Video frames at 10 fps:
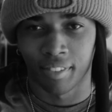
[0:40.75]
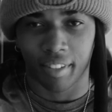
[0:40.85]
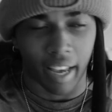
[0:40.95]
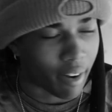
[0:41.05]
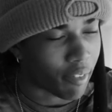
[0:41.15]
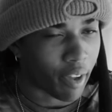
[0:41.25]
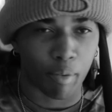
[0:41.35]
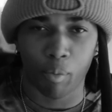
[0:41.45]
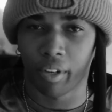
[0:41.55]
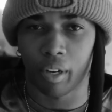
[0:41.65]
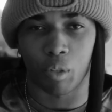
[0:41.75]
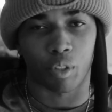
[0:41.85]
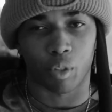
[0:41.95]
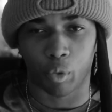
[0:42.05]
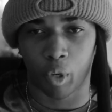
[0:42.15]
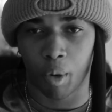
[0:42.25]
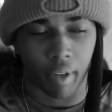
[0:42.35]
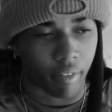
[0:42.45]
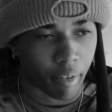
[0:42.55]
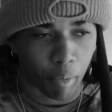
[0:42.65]
Out of everyone else in Krump,
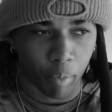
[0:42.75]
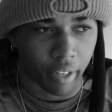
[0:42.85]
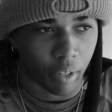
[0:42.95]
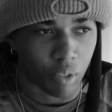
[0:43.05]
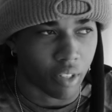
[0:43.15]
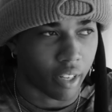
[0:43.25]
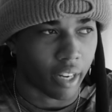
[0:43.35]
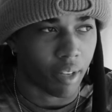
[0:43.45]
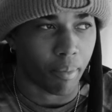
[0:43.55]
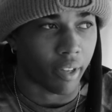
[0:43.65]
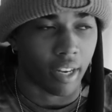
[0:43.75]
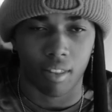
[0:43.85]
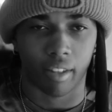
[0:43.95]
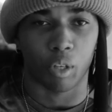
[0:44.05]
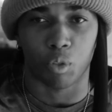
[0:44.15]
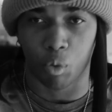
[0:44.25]
out of everyone else in anything else,